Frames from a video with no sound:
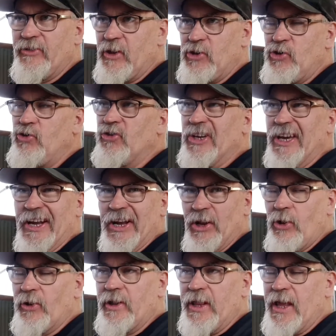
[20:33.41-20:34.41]
They're using a
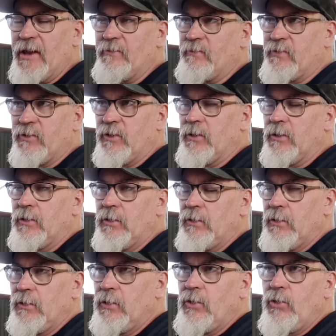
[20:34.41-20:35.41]
lot of that for
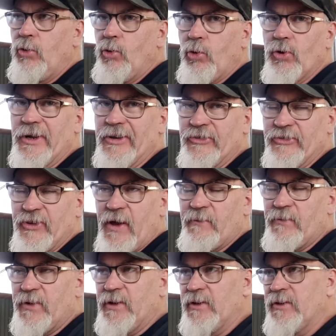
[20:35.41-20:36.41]
earlier
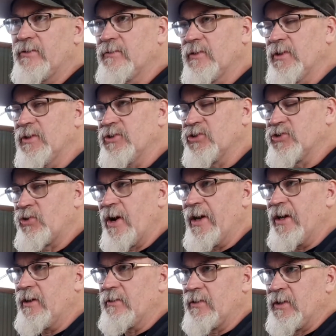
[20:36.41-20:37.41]
stuff in, a, uh, in Australia.